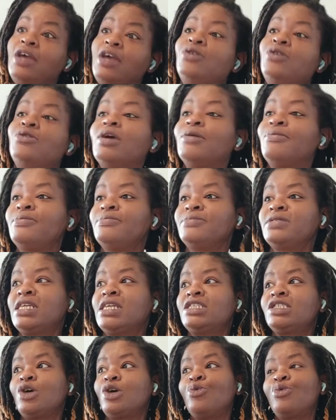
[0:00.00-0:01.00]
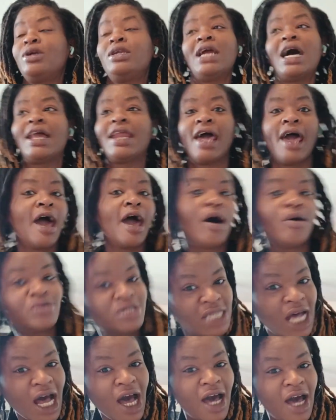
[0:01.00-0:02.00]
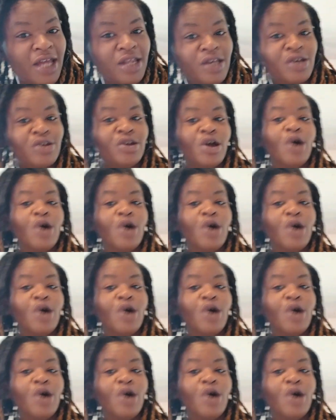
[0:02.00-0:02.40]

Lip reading: You get what I'm saying? So we not outside, you know,